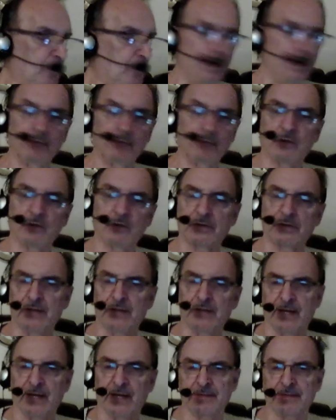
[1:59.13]
I'm looking
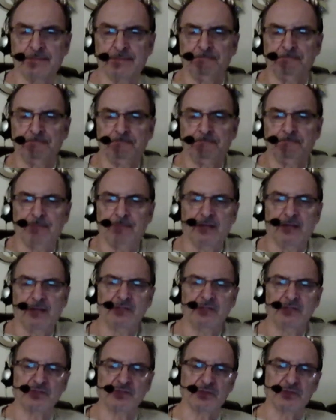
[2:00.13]
at, and this
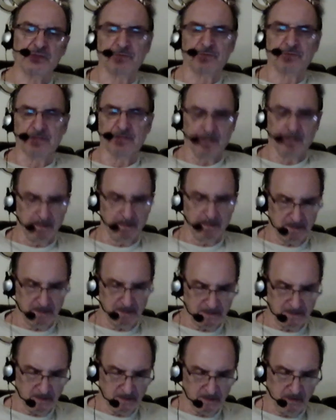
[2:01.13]
is something that I
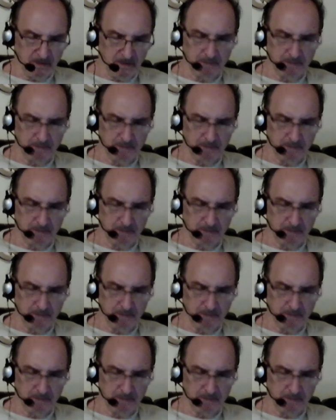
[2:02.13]
think a lot of